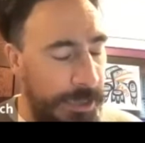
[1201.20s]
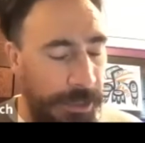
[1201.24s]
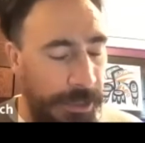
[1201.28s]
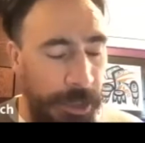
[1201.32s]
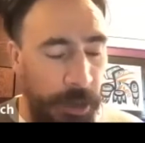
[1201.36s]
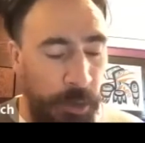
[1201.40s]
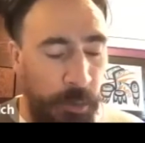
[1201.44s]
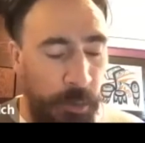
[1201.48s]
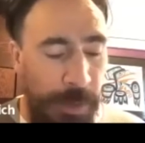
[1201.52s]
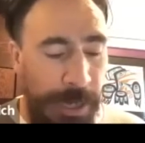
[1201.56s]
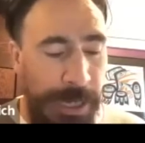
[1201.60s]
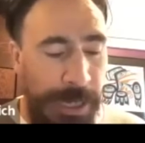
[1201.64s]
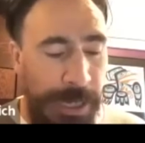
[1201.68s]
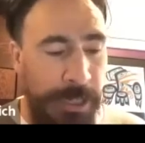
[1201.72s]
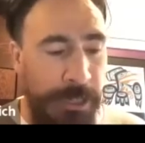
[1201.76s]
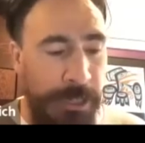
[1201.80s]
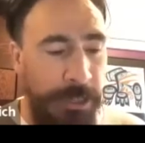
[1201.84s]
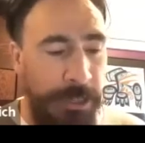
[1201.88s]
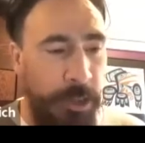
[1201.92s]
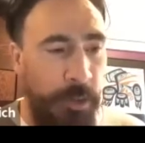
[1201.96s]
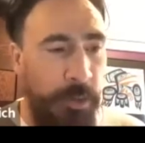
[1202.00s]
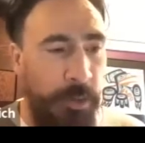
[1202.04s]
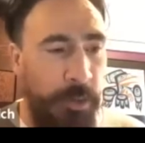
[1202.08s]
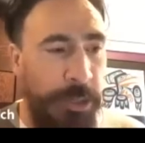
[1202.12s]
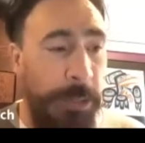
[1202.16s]
a little while
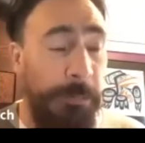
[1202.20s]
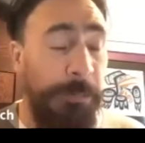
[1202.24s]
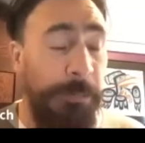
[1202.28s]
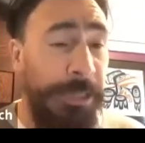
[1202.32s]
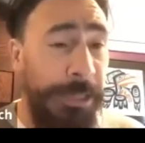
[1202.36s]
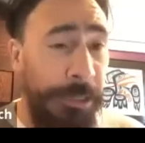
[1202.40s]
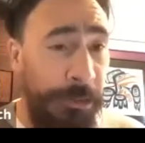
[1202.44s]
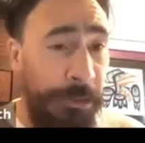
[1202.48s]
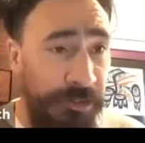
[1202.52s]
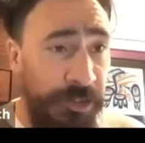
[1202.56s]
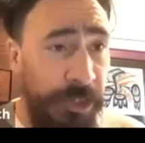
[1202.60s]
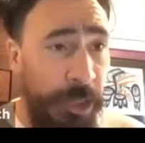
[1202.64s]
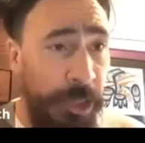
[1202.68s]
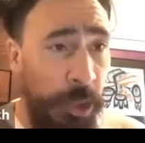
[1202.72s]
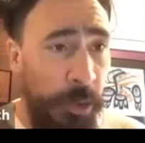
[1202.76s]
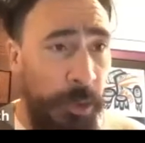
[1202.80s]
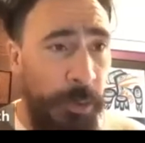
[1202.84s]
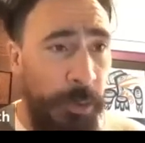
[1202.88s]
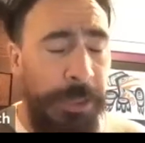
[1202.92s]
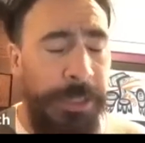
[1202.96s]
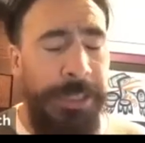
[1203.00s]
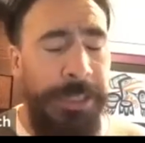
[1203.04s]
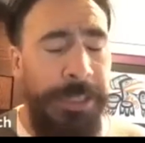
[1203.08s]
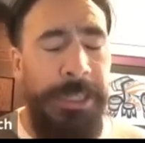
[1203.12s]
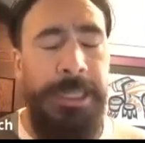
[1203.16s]
ago, a couple years
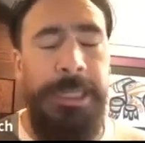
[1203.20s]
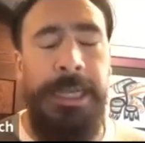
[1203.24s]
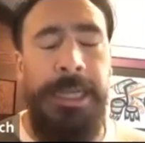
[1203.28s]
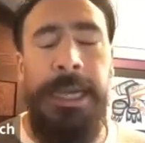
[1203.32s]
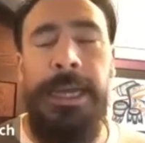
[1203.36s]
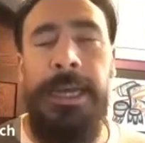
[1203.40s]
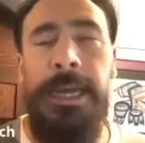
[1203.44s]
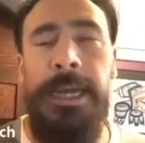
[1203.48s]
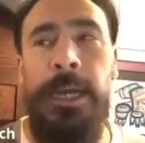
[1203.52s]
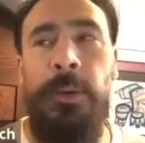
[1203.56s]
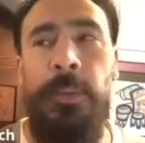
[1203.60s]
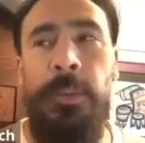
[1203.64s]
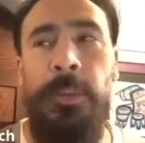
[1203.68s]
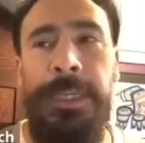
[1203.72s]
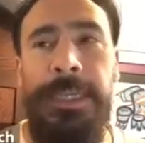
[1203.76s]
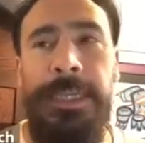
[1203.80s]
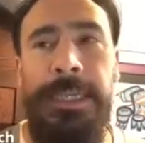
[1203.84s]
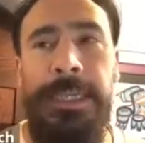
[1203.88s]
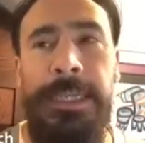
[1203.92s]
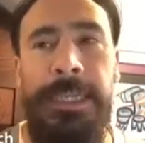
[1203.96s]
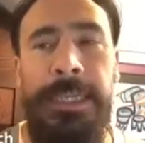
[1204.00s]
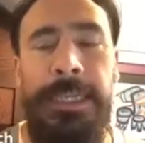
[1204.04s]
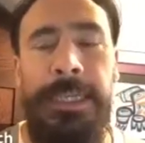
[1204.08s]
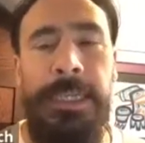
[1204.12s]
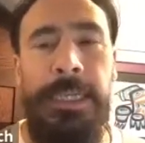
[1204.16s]
ago, uh,
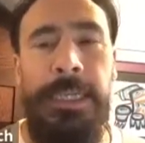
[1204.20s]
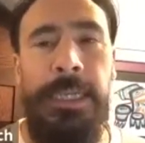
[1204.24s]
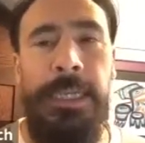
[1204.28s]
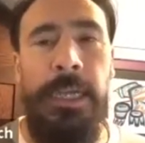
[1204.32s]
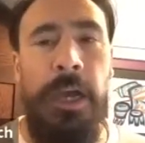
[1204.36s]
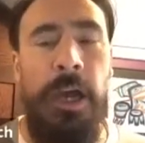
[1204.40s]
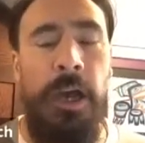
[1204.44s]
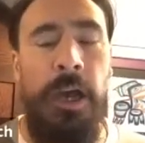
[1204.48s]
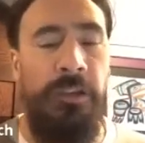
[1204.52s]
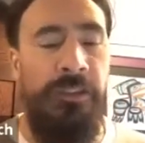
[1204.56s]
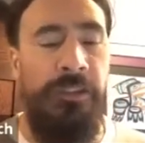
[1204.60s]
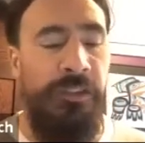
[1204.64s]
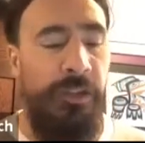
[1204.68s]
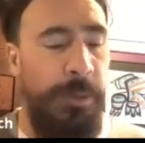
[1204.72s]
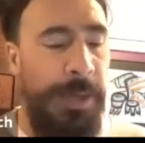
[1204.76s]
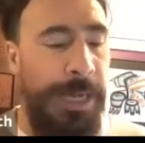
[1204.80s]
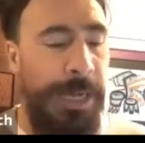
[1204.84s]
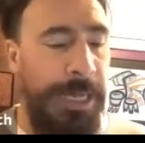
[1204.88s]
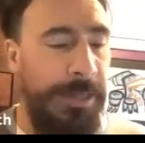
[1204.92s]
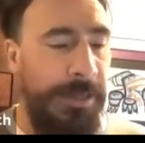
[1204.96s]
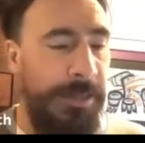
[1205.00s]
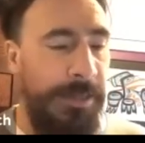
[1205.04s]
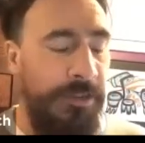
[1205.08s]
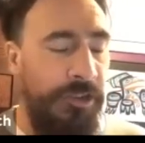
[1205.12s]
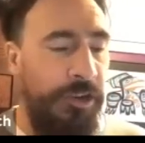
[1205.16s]
we also
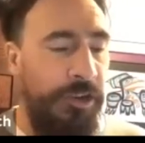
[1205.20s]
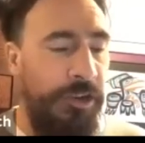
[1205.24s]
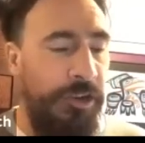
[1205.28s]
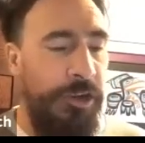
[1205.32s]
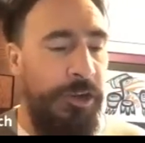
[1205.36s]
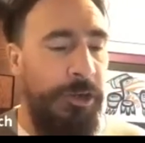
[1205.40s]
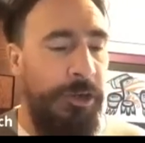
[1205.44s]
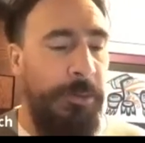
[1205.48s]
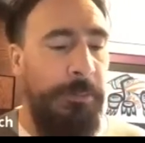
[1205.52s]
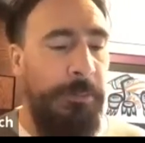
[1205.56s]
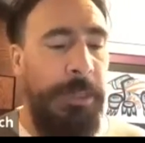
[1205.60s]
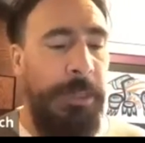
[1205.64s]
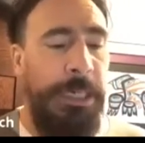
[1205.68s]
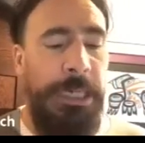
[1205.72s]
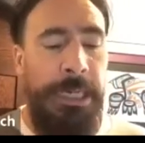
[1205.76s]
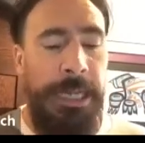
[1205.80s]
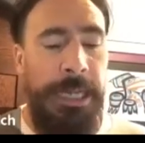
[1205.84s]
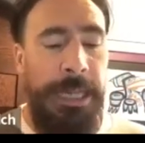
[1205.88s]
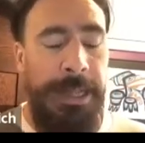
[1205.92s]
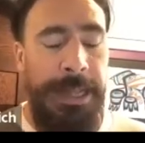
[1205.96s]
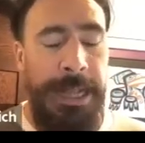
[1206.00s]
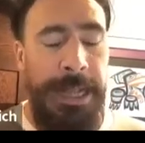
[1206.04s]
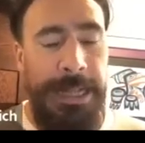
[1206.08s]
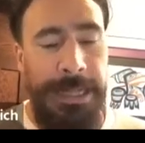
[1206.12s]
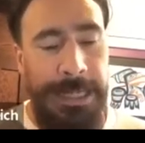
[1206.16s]
had the term
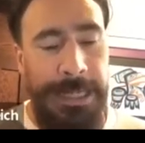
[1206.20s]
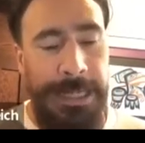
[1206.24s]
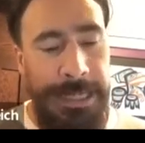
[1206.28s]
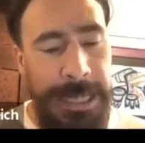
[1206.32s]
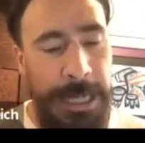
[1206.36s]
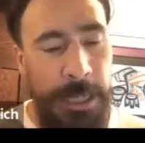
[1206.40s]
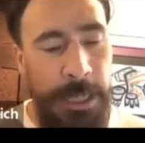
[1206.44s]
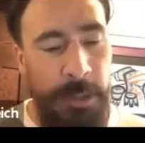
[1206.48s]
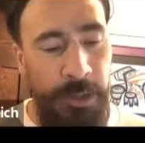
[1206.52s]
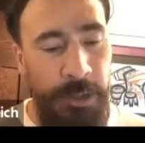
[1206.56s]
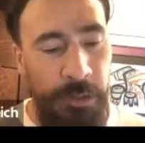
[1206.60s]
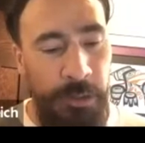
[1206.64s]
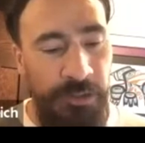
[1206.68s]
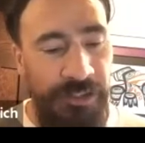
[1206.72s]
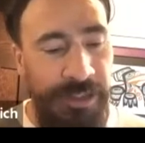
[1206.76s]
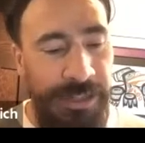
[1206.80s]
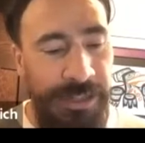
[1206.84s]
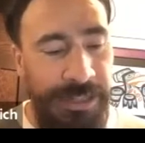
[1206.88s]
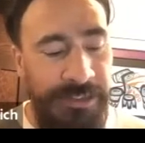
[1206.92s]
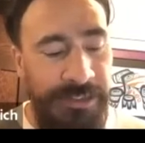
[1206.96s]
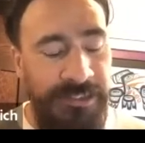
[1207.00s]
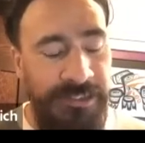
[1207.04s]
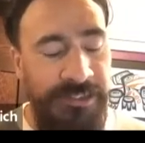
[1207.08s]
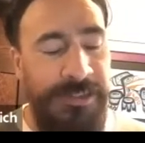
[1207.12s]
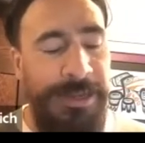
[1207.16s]
that they now use
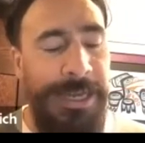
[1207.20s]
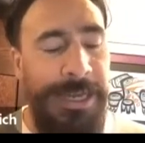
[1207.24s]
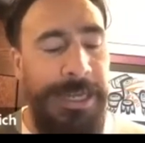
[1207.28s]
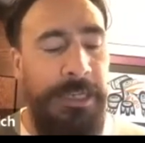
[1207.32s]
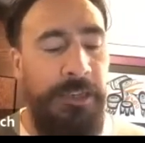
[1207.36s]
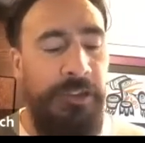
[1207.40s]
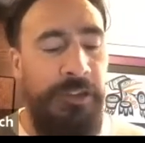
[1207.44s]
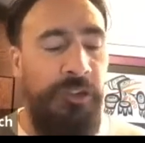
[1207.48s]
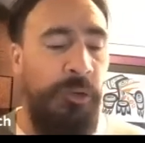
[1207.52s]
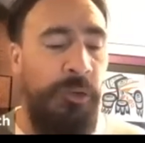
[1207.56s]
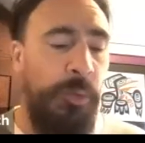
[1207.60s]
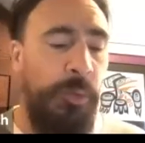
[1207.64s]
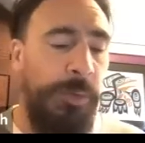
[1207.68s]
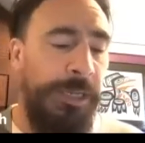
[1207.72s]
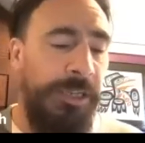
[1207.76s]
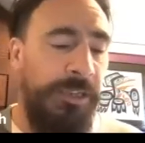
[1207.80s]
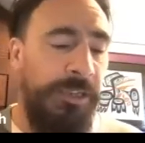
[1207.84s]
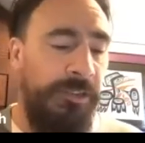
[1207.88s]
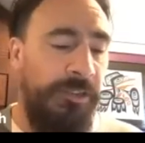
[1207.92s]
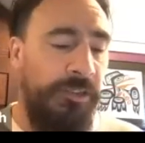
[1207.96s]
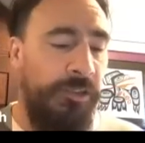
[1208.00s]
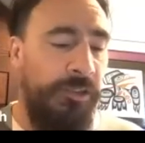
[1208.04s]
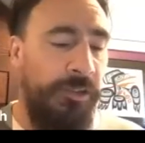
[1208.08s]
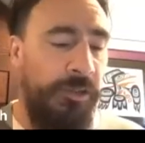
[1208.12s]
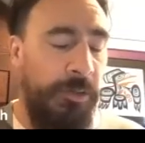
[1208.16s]
in the state.
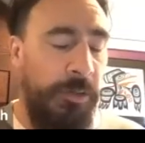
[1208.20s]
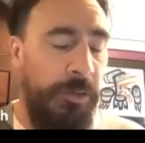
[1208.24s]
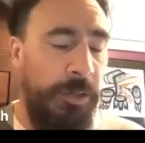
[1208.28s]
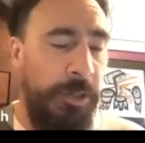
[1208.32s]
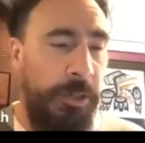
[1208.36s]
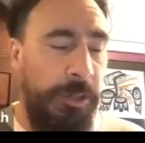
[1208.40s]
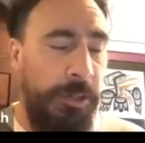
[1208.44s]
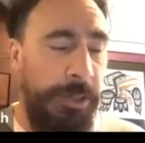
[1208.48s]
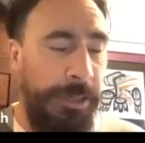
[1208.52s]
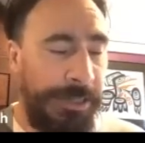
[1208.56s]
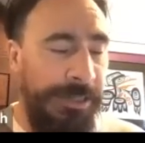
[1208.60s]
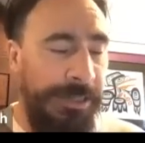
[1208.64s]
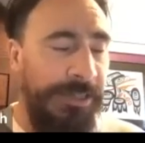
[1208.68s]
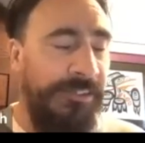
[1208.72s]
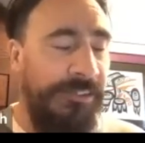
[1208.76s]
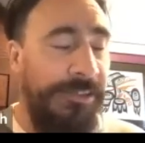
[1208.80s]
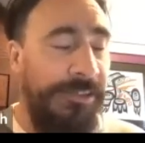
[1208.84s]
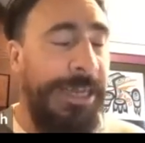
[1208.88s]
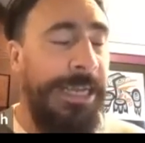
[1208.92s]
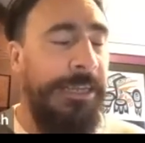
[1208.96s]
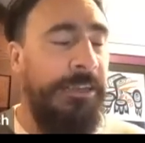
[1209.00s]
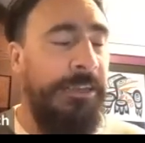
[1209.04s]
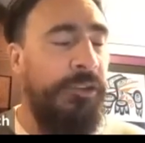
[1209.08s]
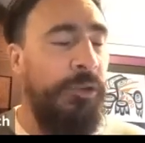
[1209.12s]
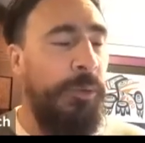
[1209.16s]
which in the
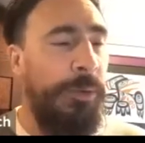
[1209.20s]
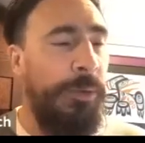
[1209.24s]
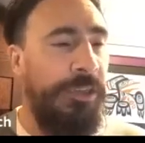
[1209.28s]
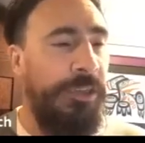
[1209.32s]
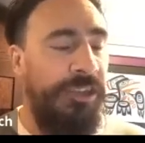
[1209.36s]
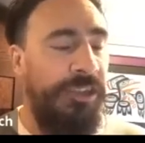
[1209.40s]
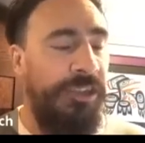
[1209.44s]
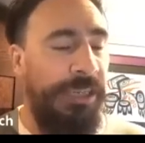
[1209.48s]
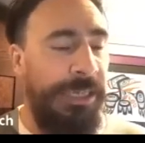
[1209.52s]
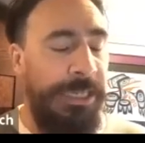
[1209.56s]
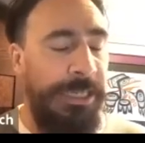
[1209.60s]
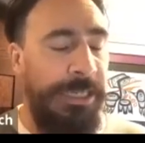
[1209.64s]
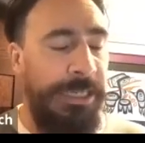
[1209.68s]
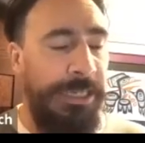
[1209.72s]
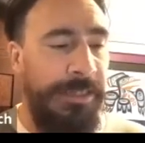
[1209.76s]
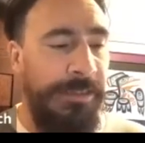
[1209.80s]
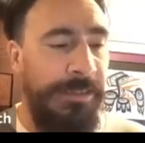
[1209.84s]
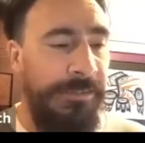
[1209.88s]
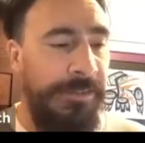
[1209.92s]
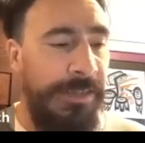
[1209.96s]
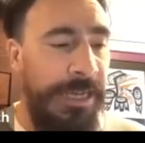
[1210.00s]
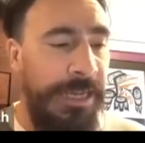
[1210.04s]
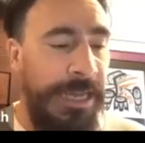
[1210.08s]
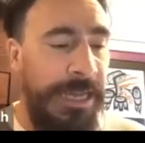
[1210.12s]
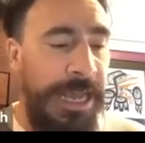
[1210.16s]
States, which
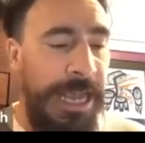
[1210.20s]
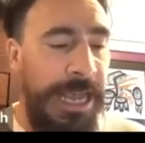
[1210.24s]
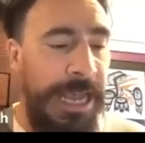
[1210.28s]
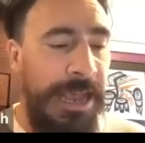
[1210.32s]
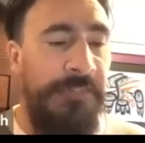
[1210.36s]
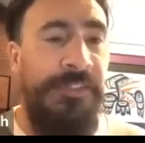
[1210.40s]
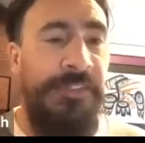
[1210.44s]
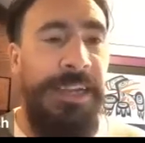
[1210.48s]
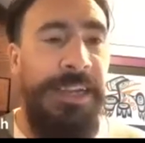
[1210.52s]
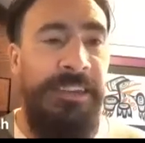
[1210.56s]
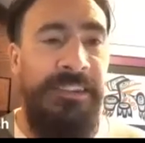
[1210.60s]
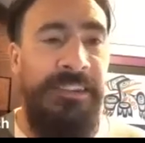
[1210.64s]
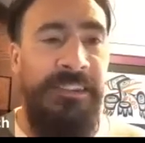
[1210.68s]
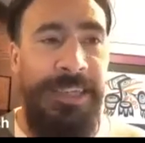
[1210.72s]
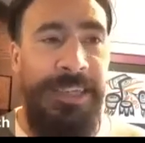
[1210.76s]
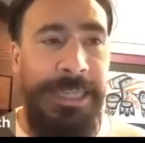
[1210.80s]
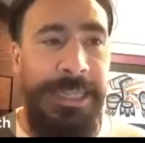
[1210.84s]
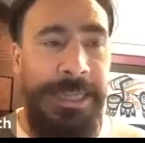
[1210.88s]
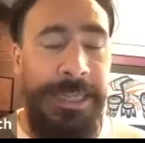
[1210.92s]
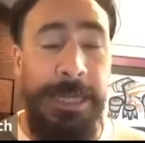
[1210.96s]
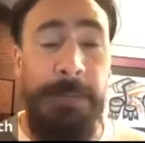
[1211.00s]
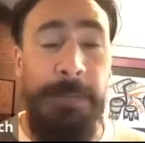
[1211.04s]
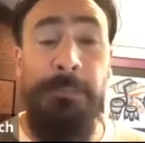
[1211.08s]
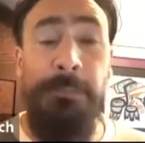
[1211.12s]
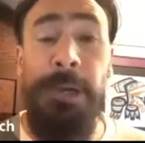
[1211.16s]
is
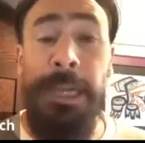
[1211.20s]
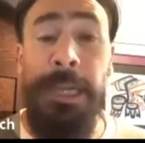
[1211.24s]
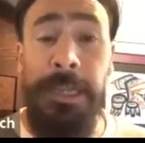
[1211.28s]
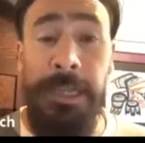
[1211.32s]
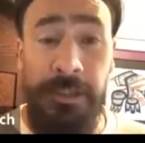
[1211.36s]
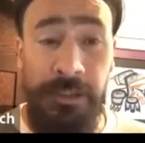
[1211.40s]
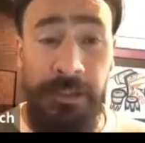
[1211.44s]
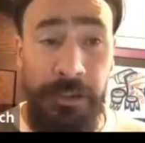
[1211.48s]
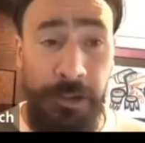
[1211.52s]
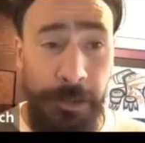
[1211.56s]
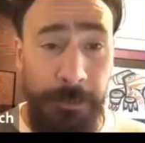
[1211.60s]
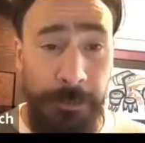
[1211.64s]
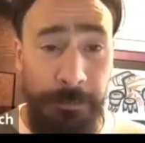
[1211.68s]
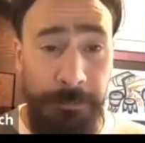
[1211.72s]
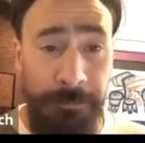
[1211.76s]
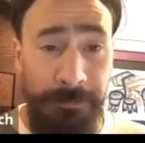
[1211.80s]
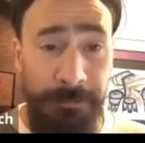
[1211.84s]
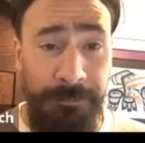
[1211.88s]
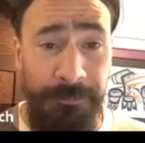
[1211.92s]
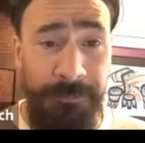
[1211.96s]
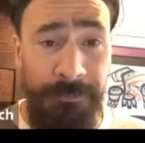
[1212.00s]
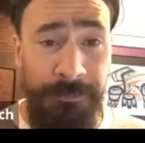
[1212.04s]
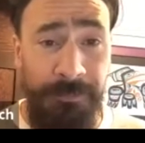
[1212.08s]
FASD, the umbrella term.